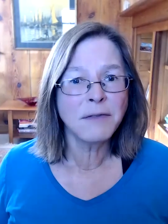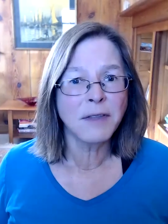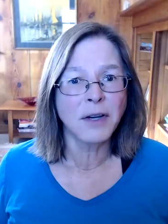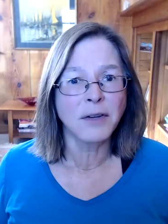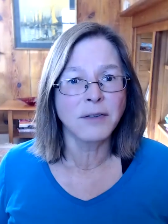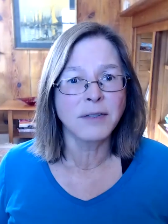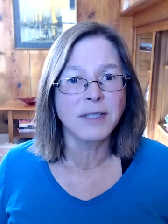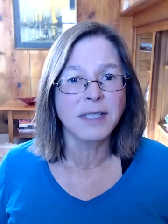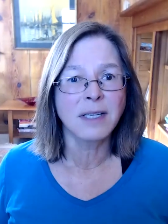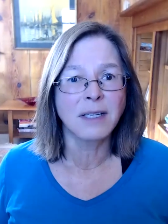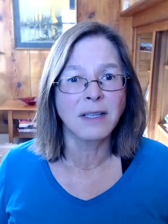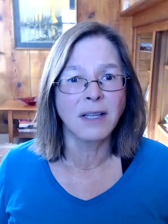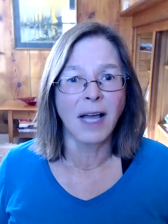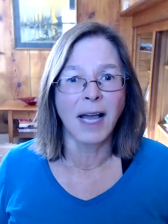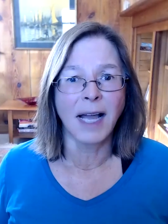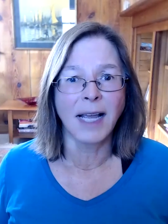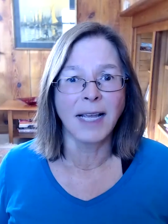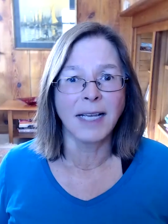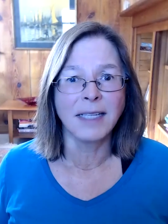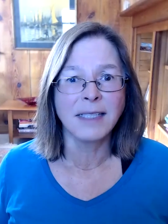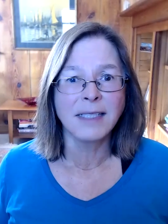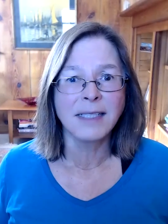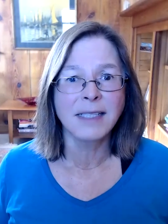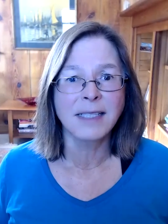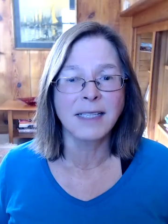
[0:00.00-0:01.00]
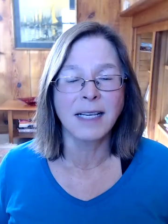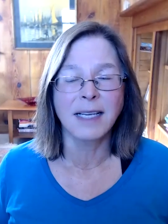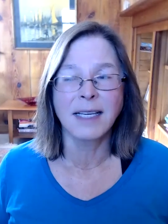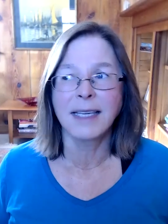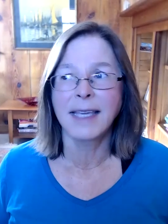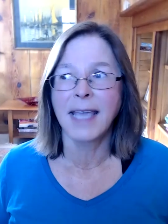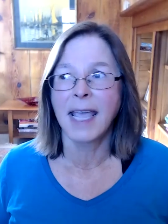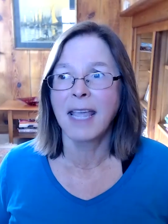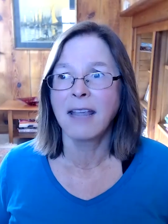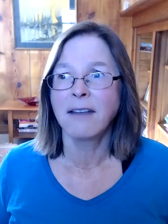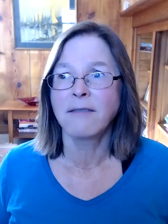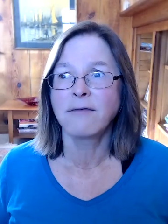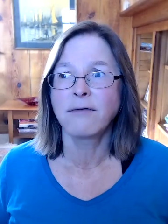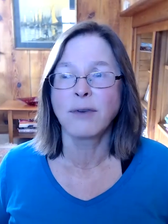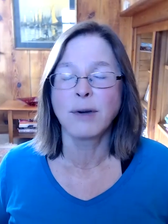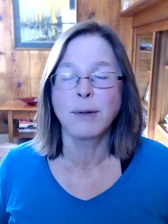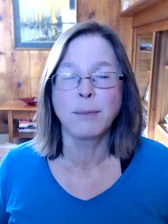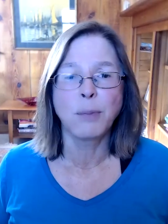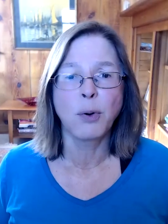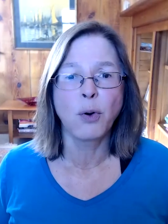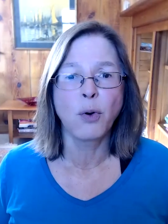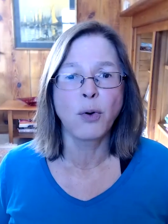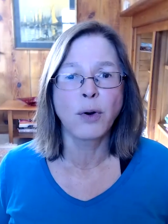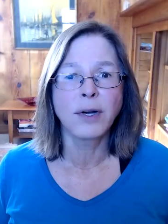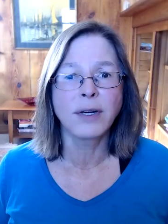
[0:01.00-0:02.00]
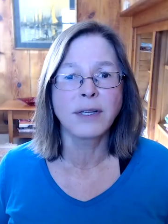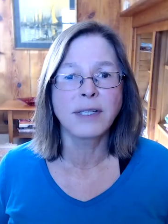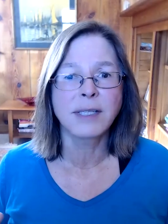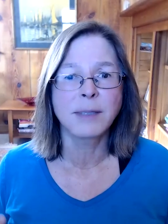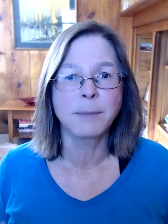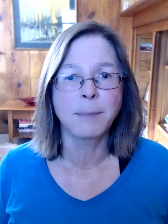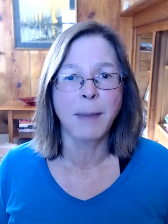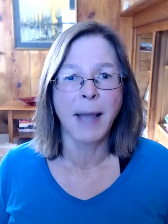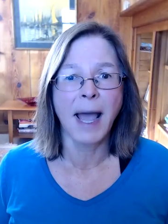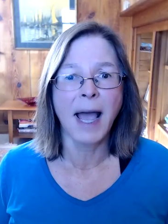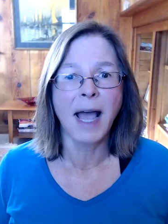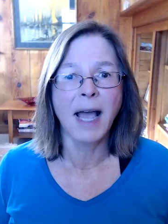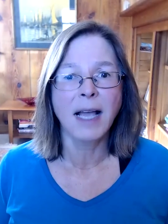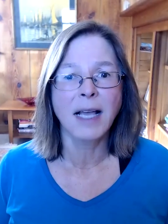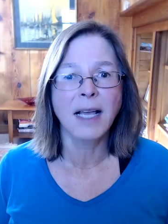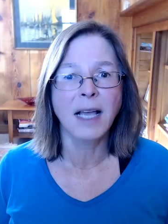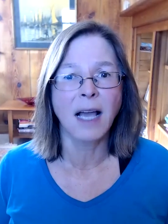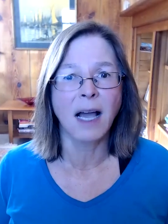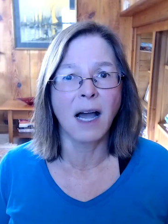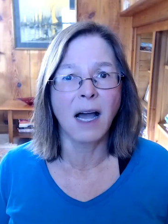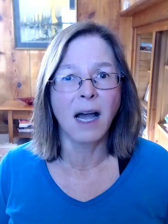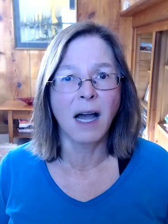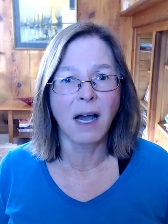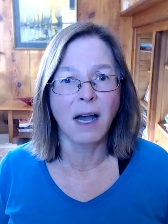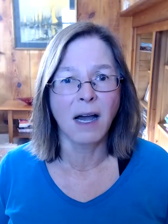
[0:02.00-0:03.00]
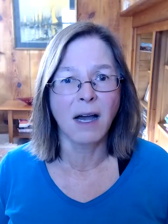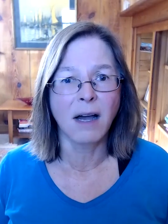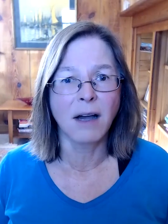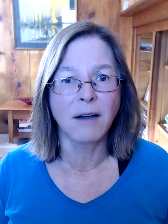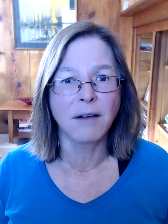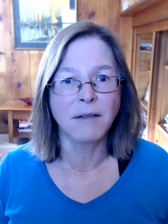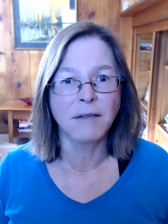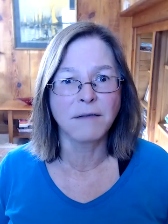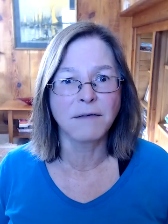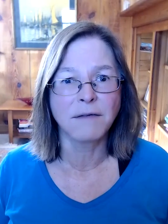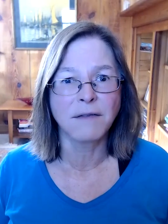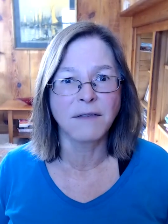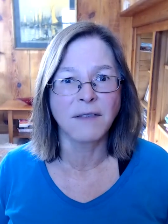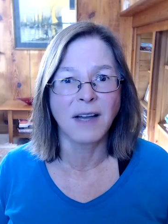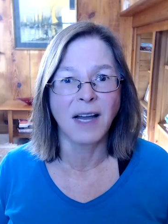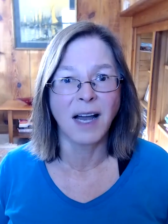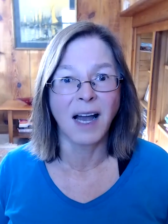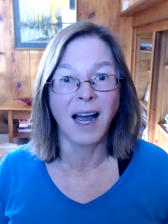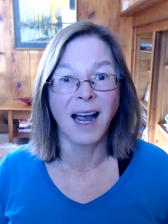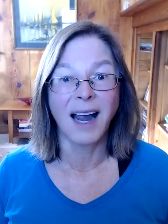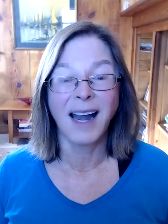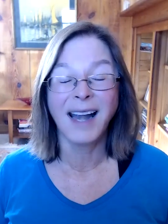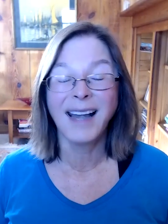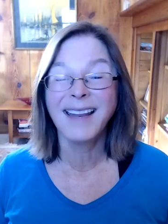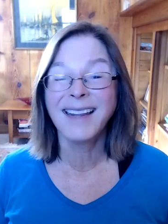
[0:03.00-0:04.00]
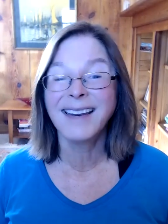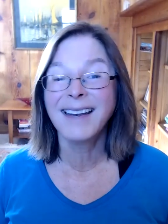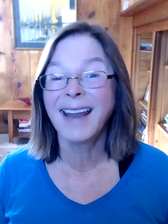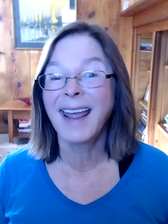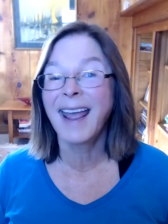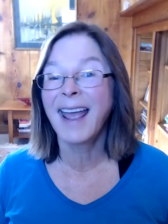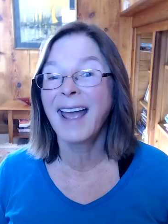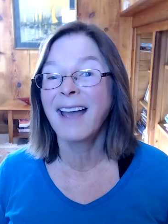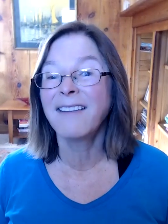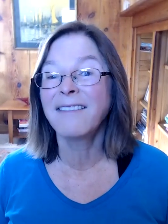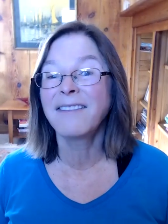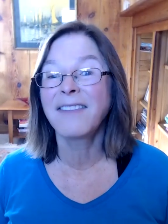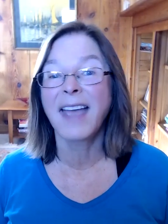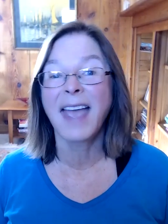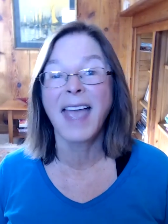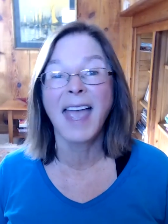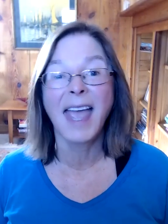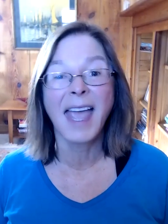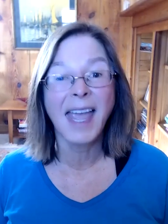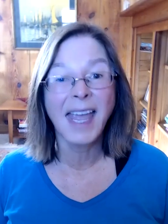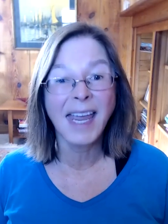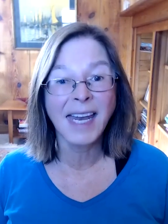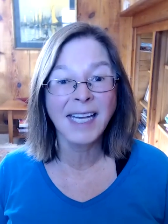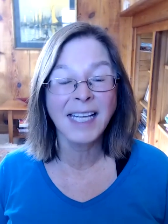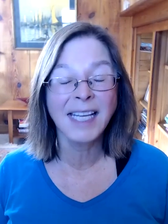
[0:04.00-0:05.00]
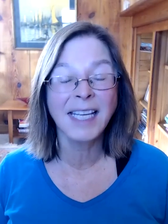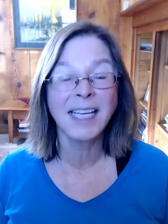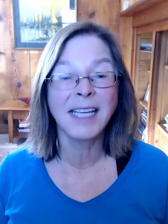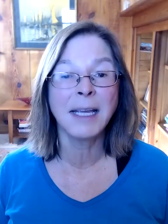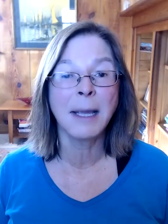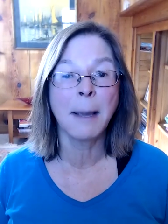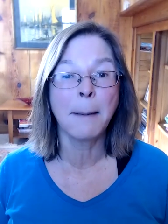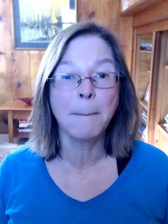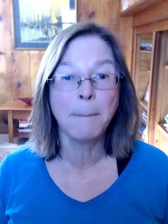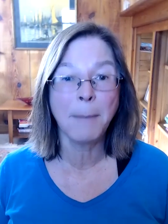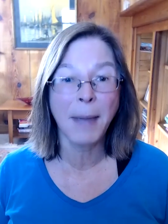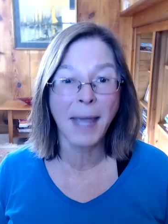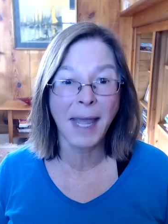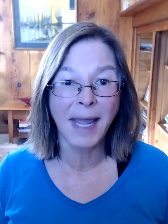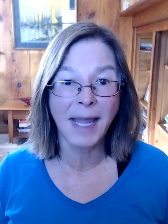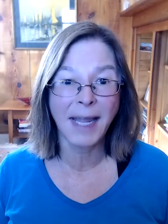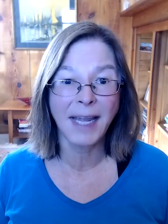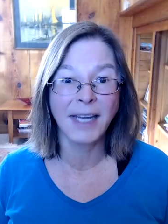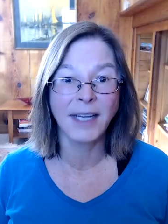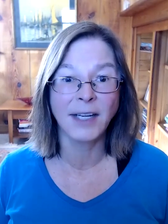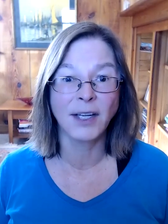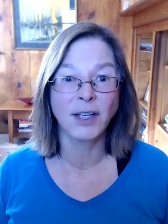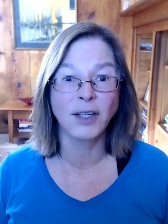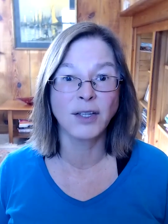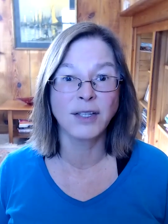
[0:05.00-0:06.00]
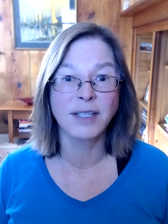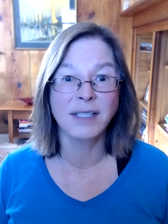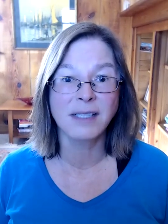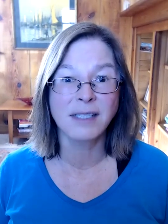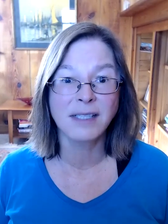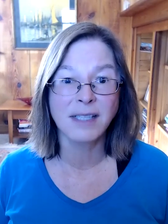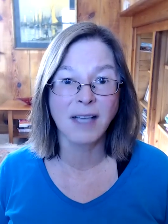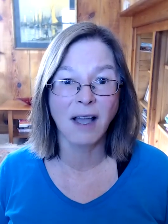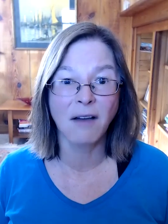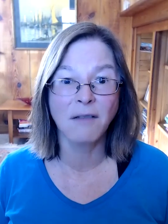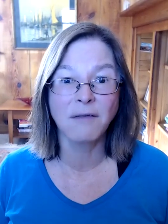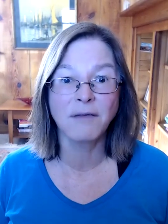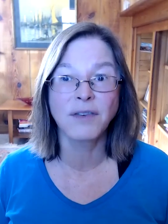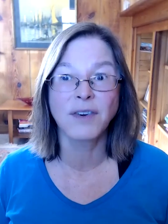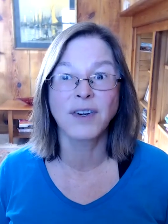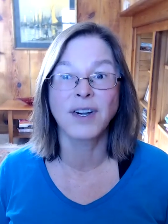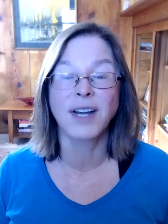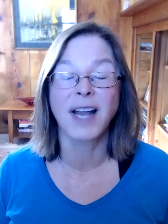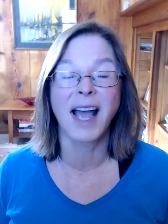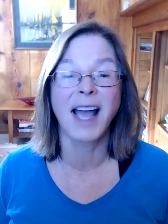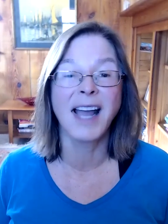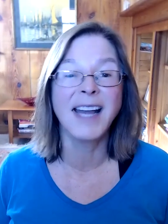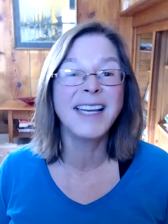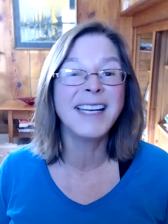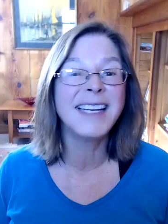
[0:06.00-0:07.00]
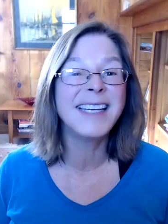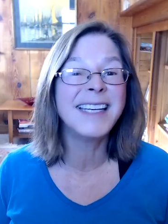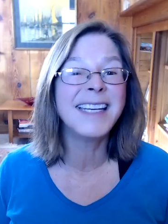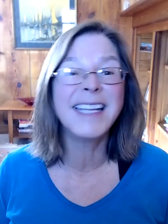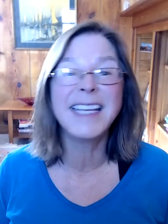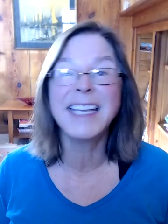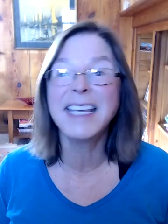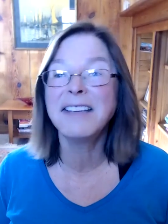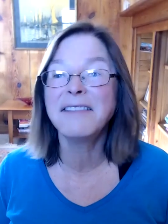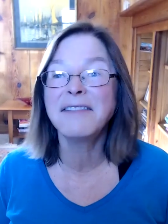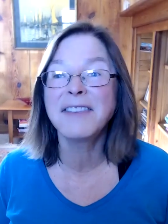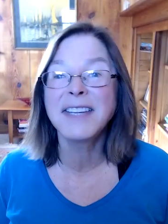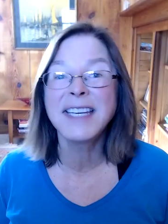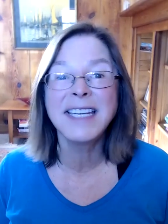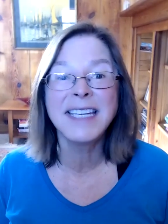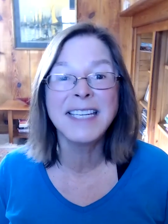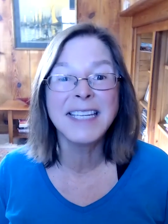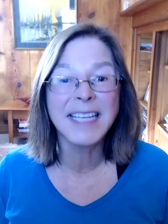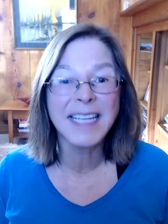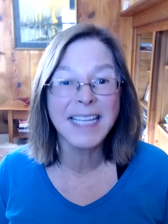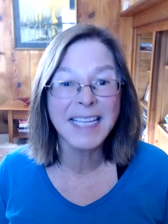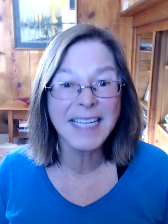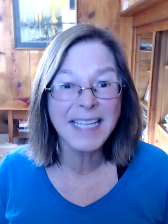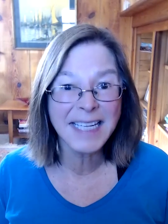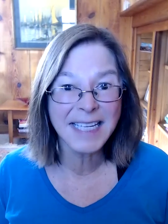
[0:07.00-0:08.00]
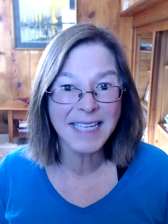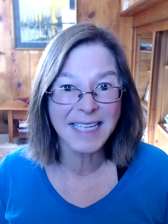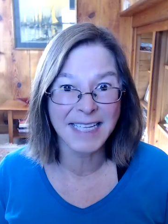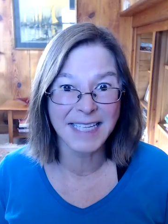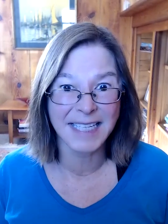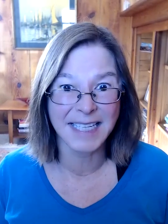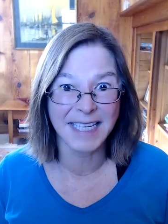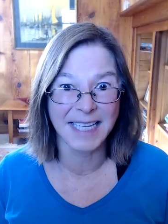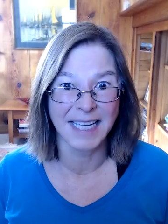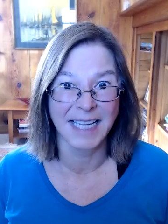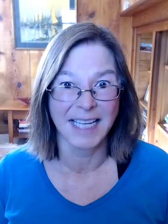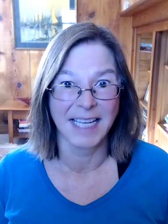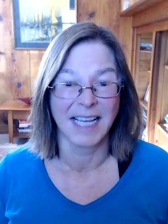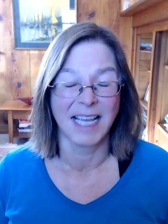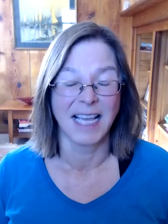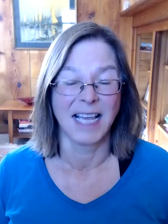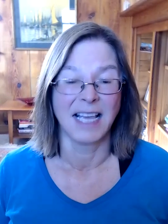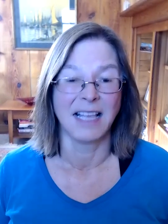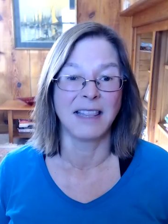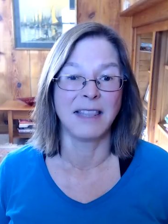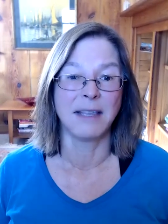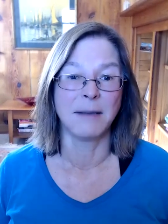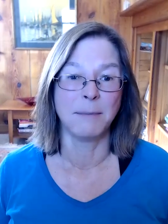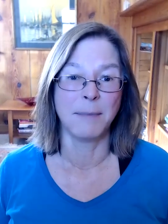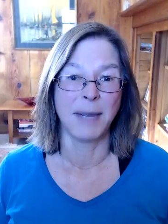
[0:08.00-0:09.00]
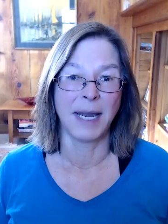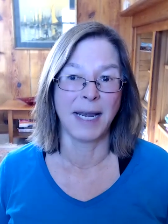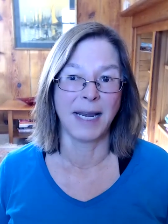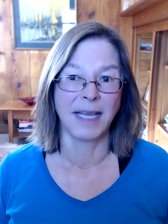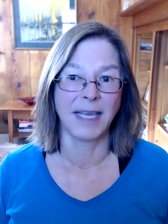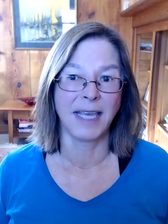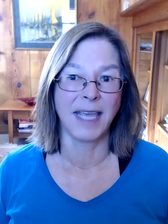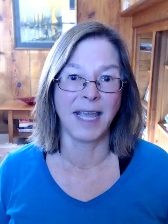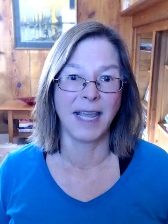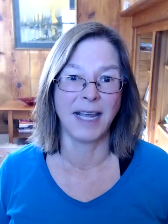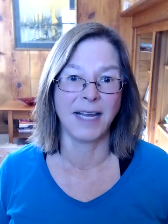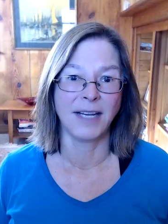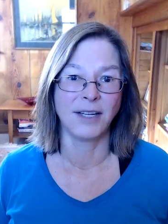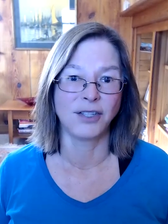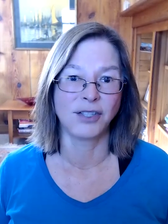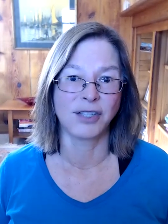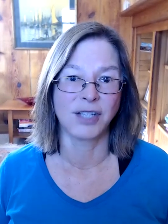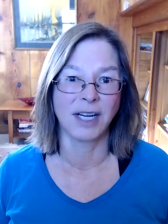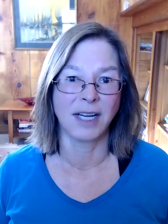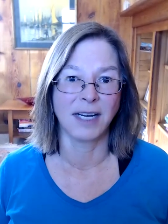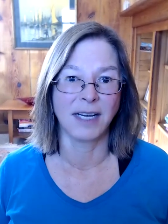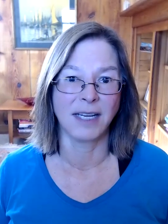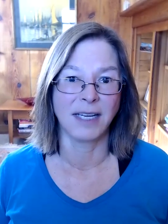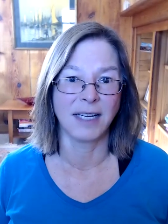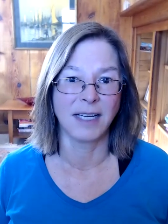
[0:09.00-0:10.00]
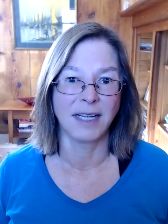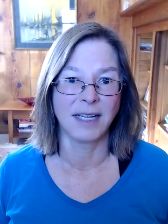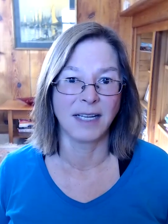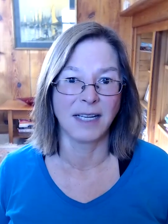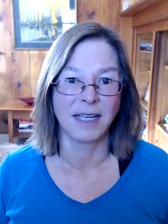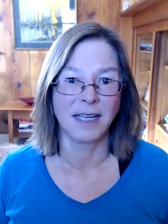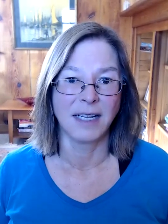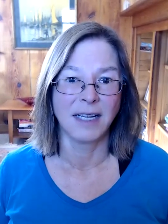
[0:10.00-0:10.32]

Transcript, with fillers: Those clients gave reports back of, I didn't have any pain or discomfort. I didn't even need the medication.